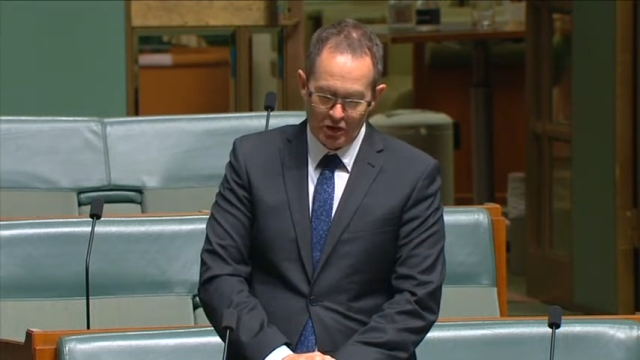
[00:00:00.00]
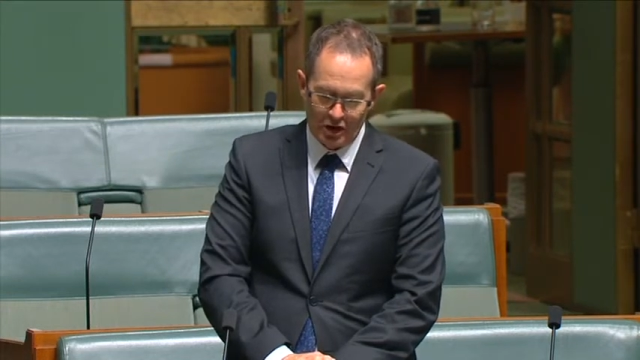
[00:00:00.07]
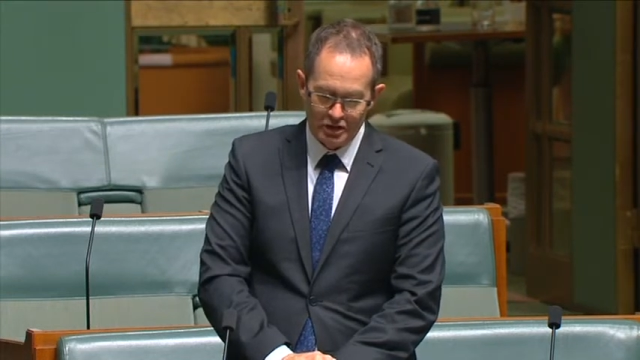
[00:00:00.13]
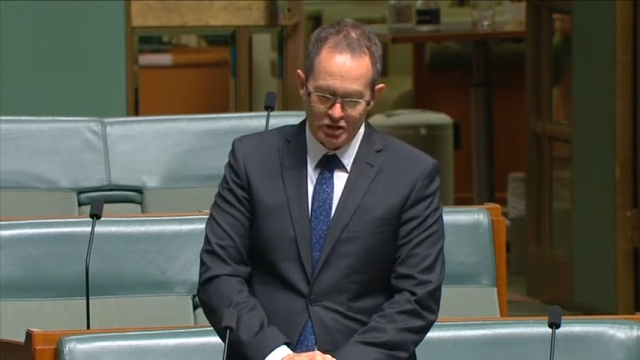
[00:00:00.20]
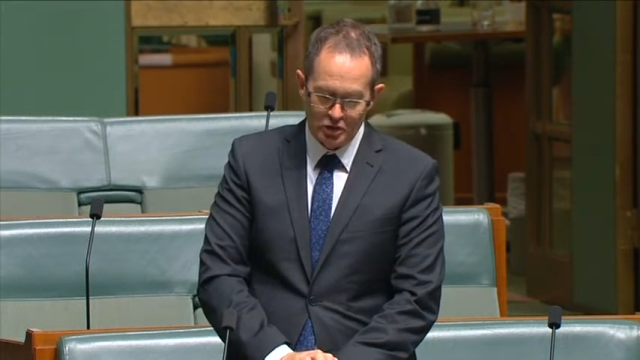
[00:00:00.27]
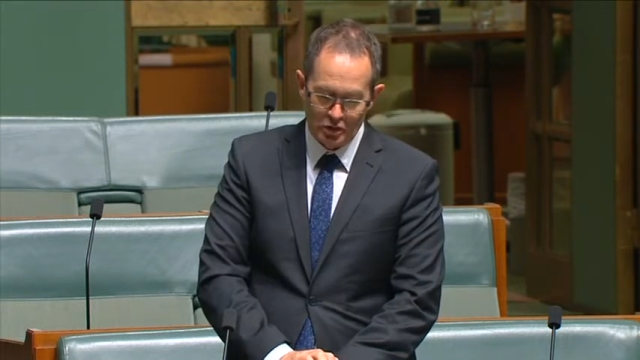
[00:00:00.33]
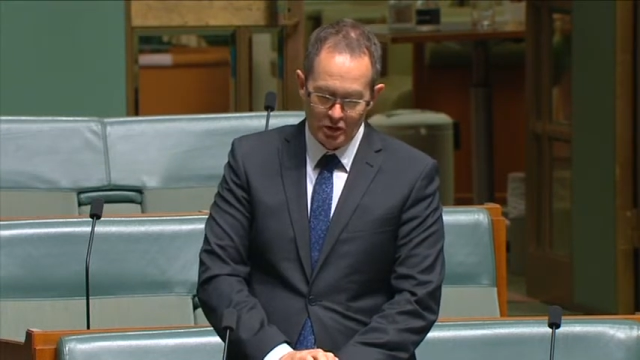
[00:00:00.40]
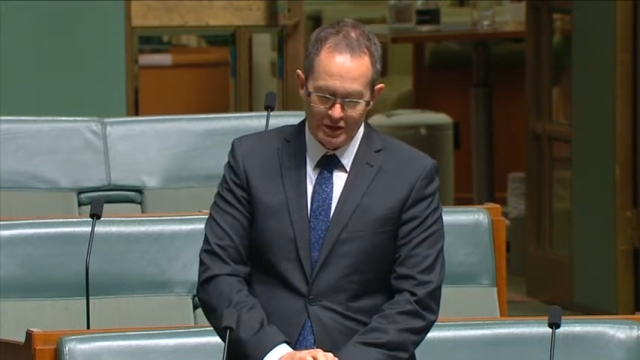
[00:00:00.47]
I
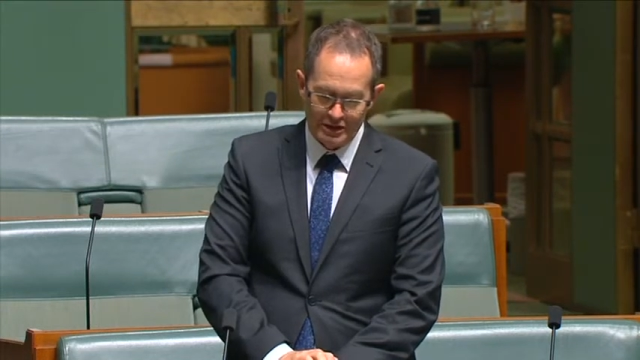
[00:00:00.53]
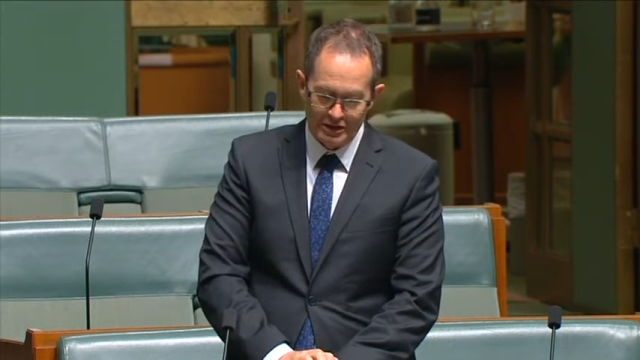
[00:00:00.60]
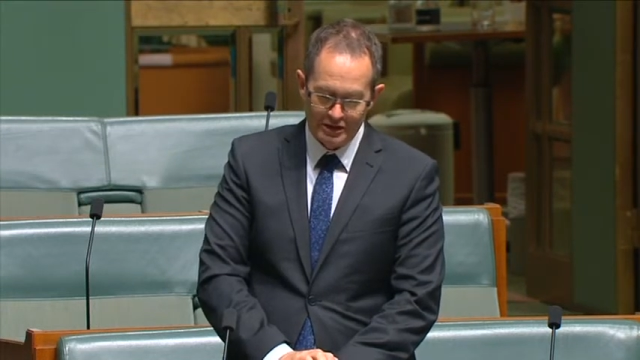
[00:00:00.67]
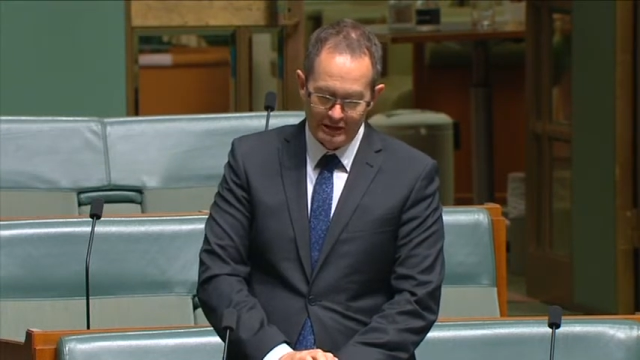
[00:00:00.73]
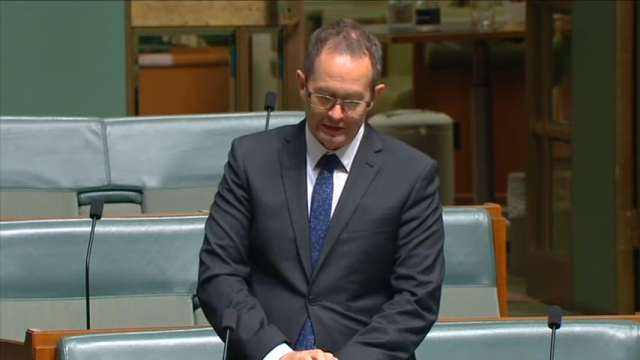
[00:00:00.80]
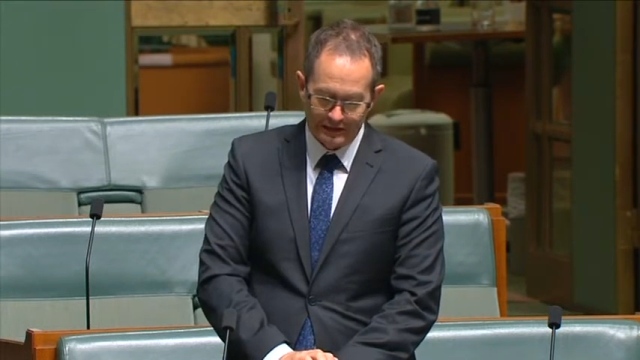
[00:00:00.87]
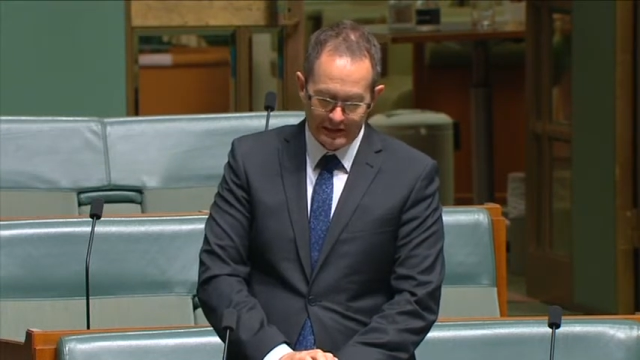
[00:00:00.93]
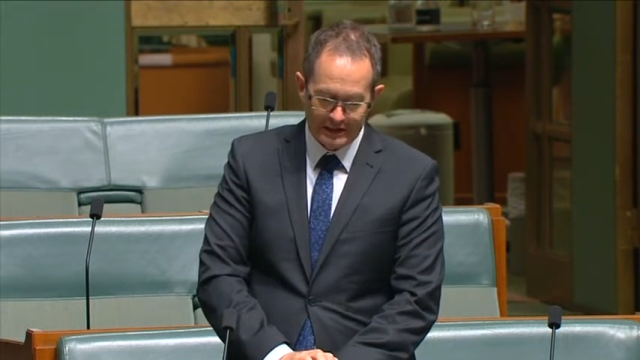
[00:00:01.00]
joined
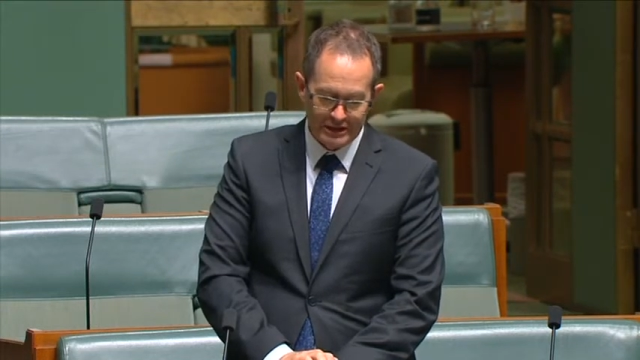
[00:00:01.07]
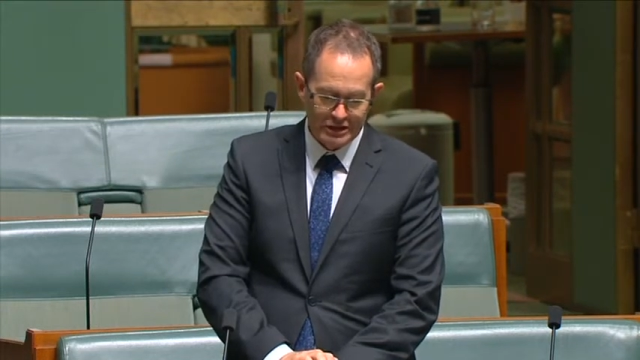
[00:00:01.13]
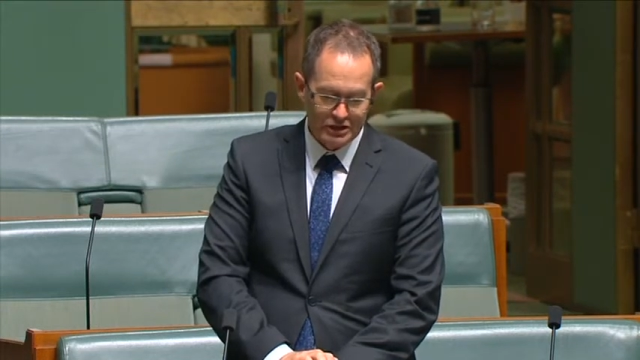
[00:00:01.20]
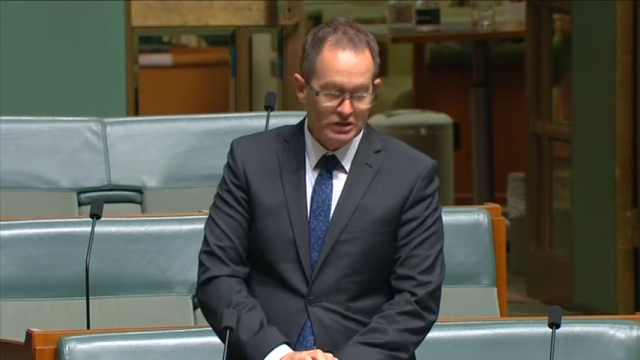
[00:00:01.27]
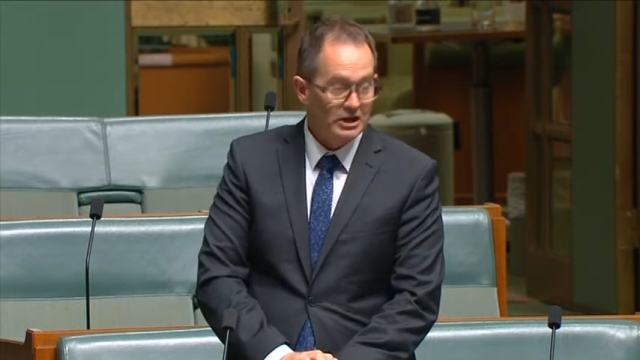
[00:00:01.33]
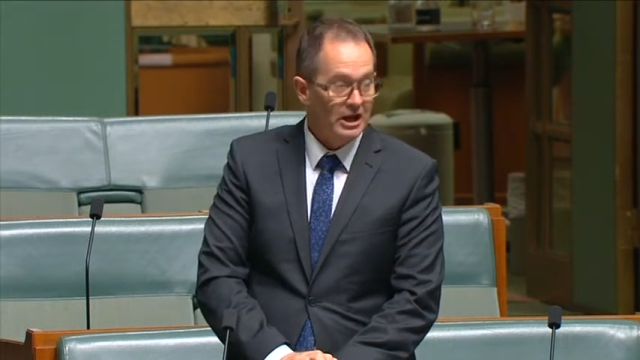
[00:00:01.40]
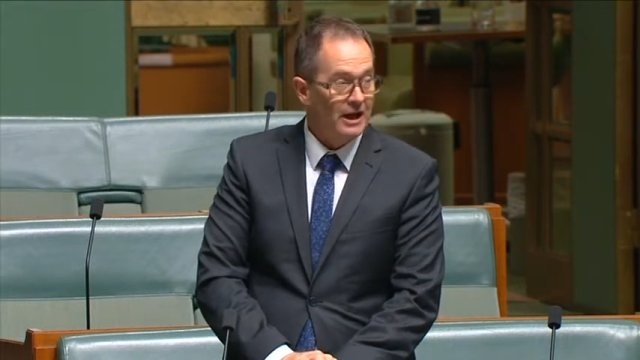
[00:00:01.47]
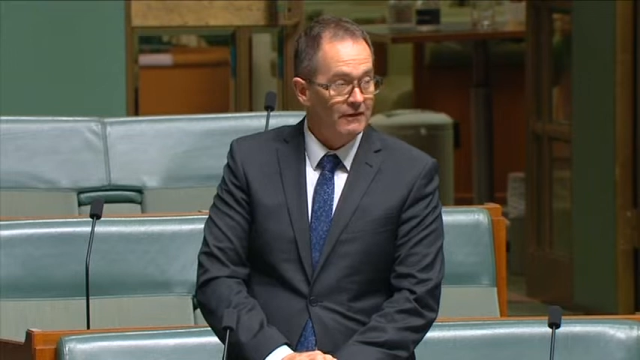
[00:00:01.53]

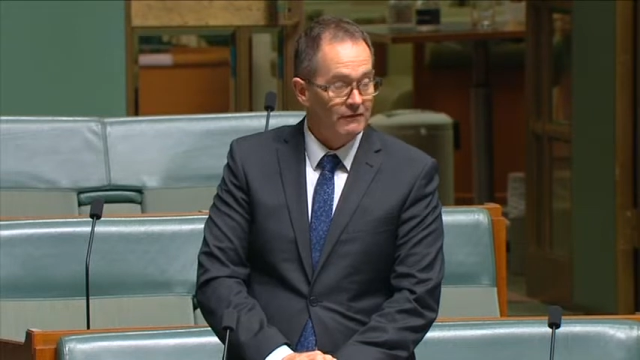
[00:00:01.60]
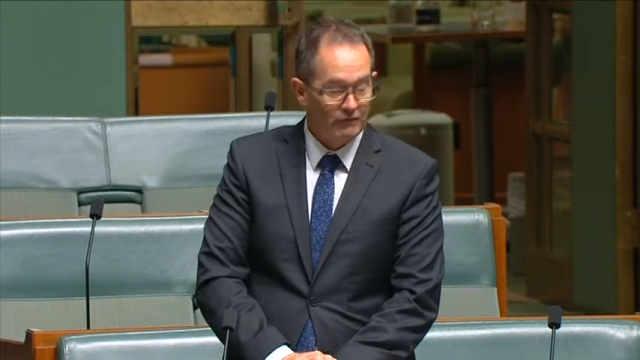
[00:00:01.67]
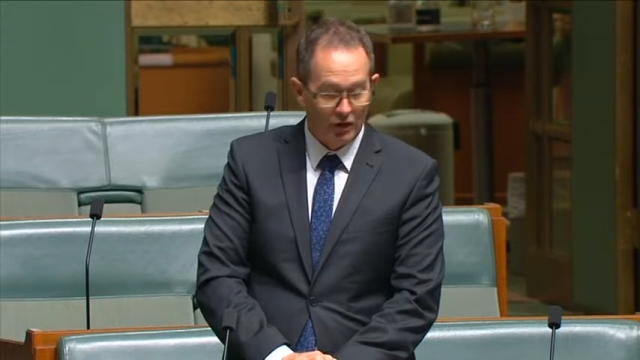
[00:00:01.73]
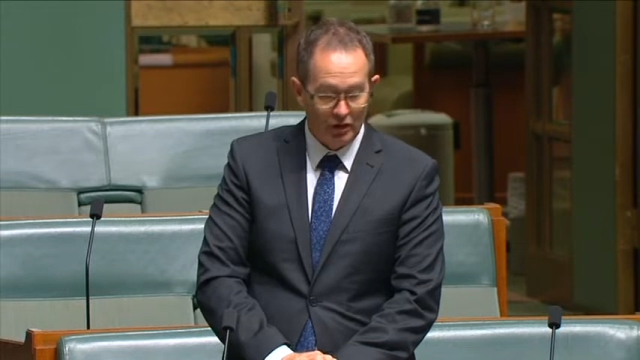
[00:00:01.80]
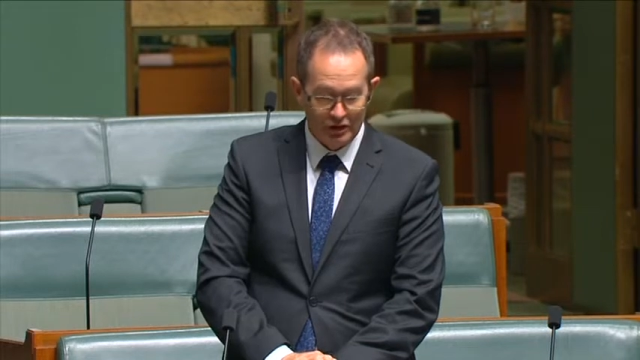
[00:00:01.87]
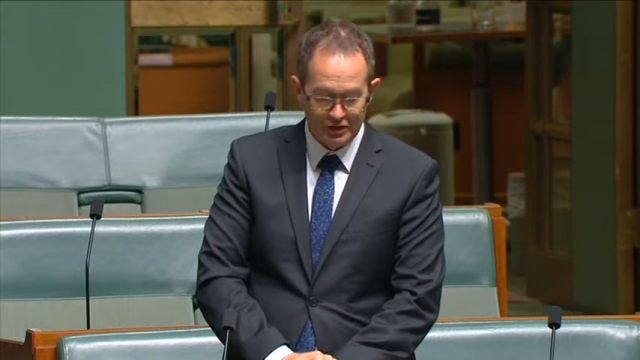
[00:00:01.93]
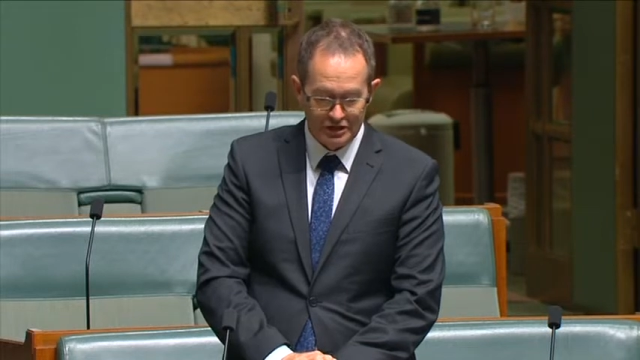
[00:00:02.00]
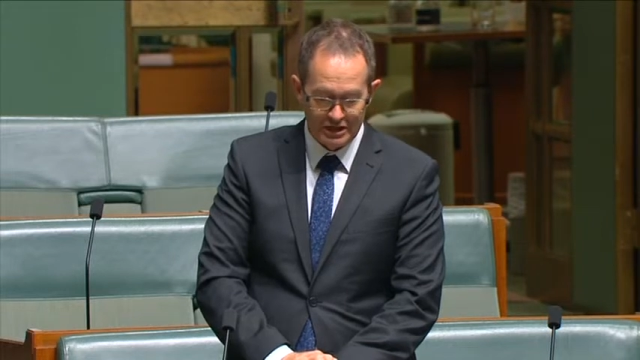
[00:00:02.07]
leaders and
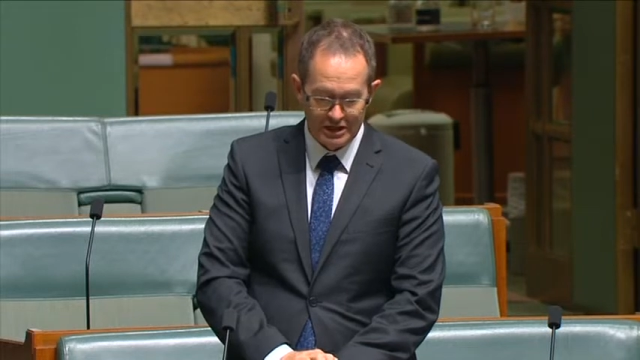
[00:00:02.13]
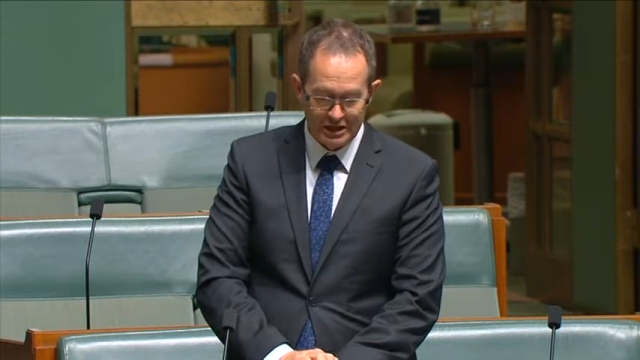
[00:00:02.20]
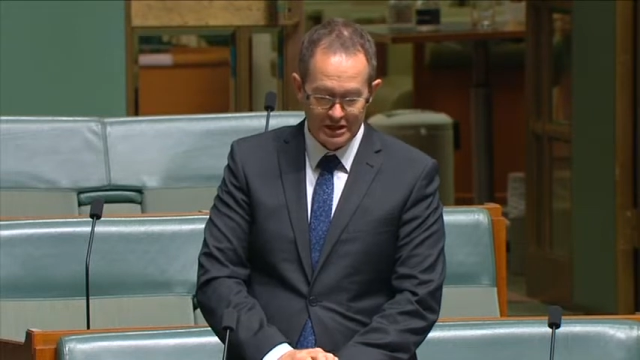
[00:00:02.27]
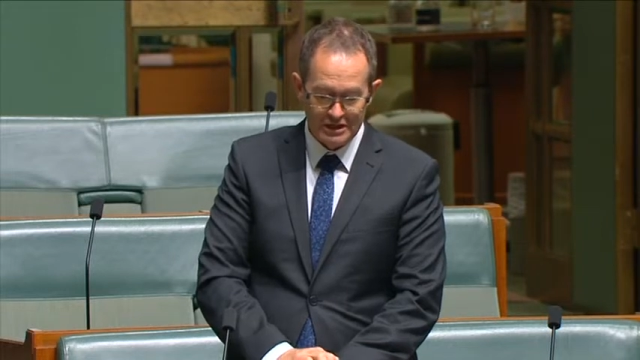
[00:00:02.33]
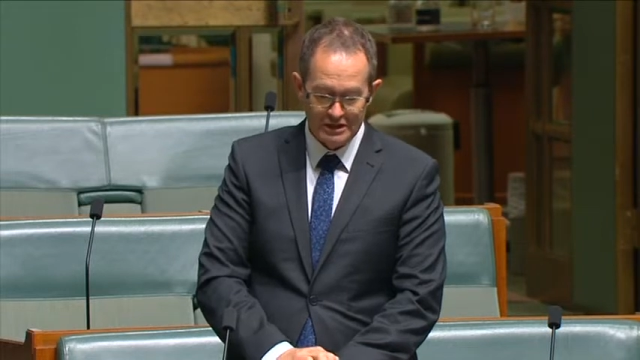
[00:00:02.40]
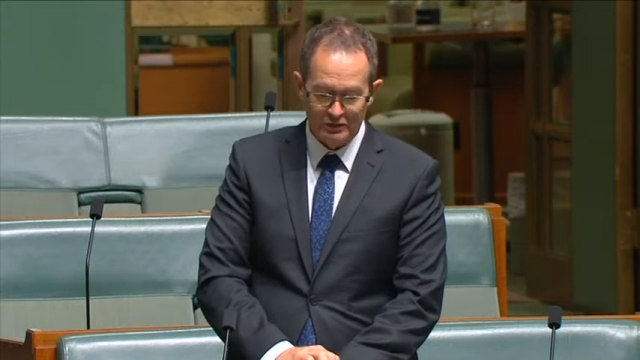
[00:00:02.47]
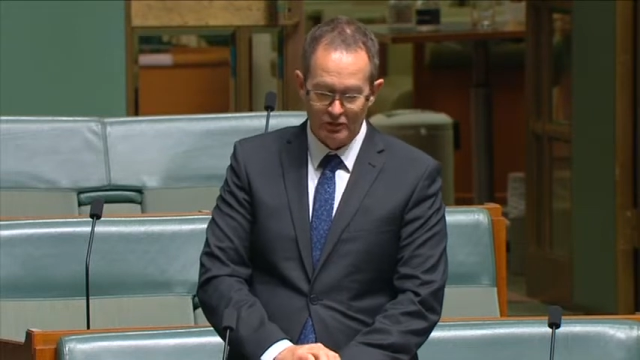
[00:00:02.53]
volunteers